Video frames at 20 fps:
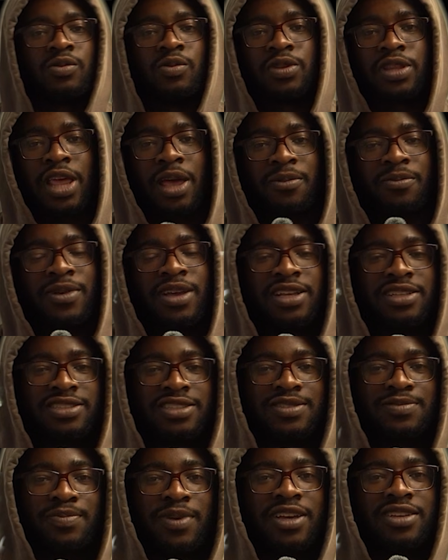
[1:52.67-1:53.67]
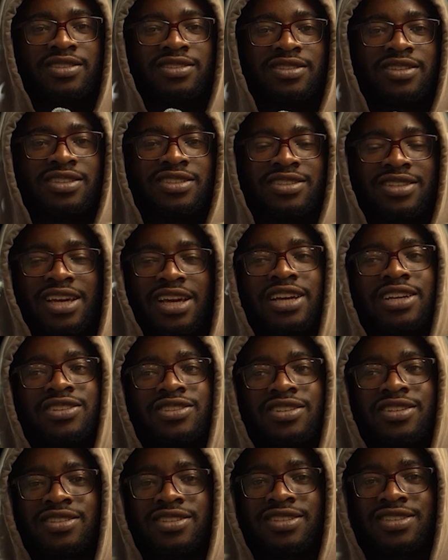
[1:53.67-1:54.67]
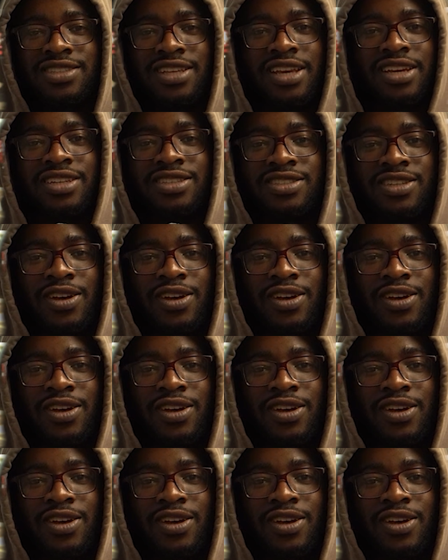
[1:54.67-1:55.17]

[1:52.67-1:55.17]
What that means is basically changing the settings